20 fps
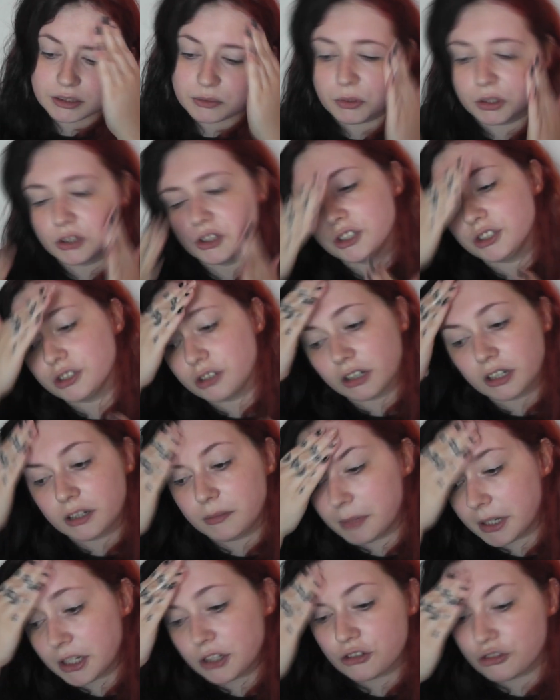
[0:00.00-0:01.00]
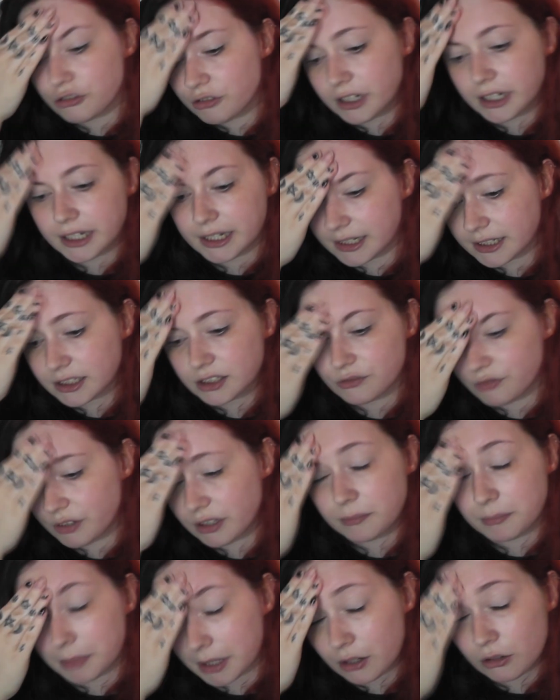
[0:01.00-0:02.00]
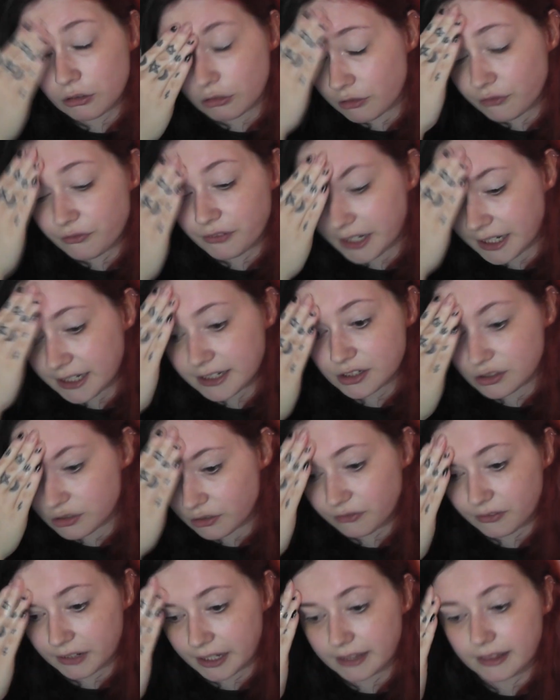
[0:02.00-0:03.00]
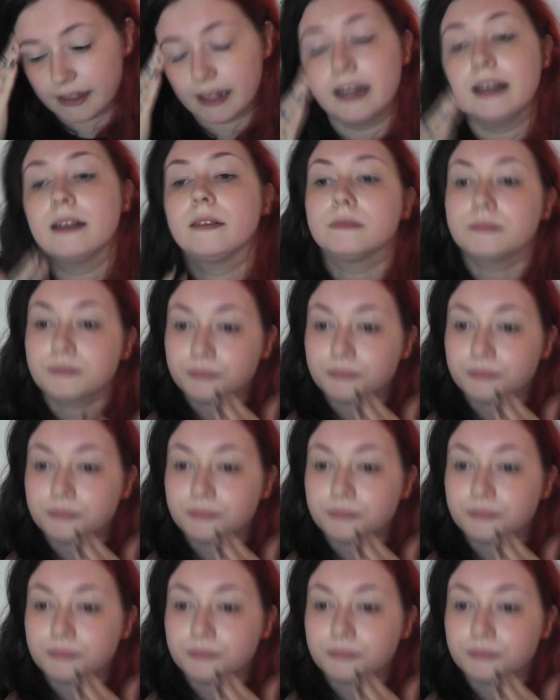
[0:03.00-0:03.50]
watching documentaries, reading biographies, stuff like that.